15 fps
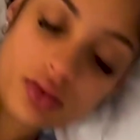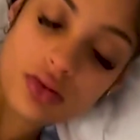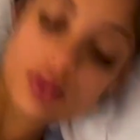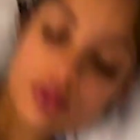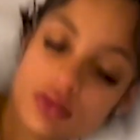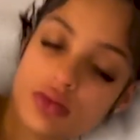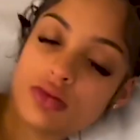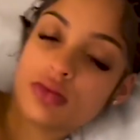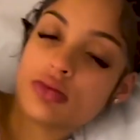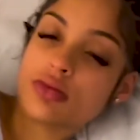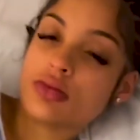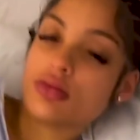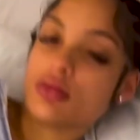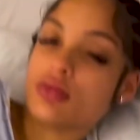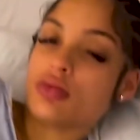the girl that
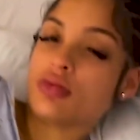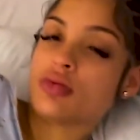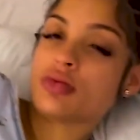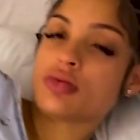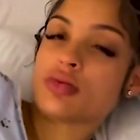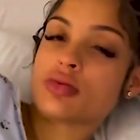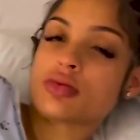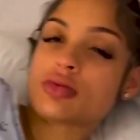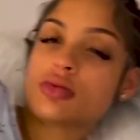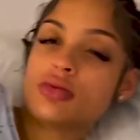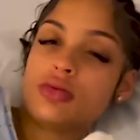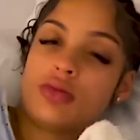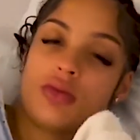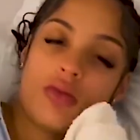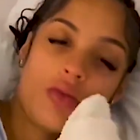he recently
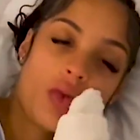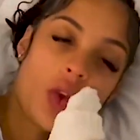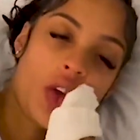broke